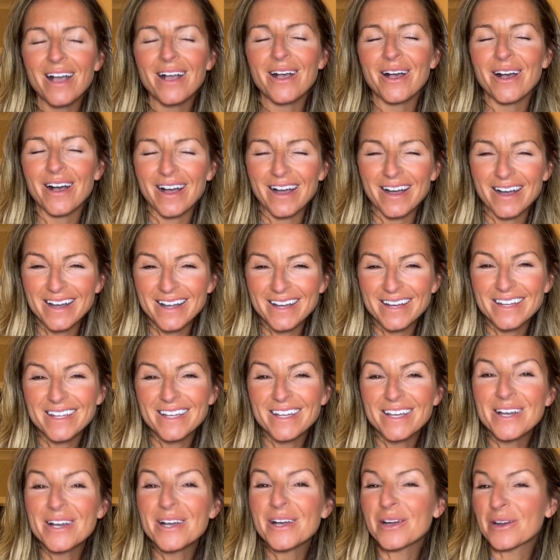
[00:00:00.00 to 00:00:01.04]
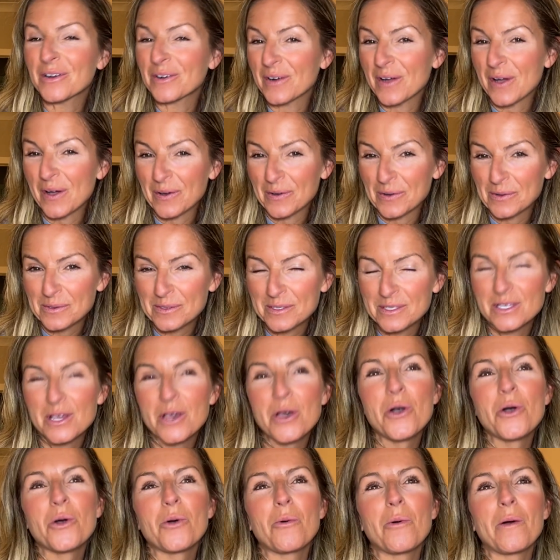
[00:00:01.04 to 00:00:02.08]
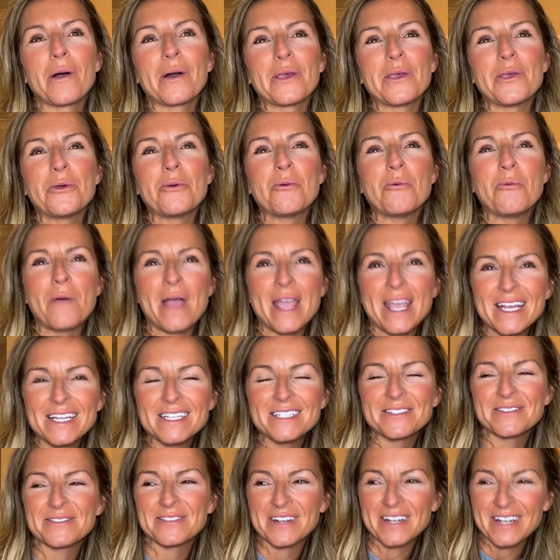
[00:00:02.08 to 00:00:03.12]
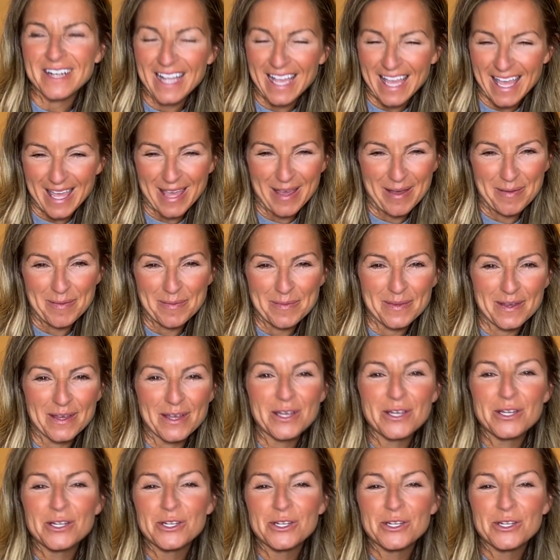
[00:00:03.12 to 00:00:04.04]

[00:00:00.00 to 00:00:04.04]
God grows while you wait for him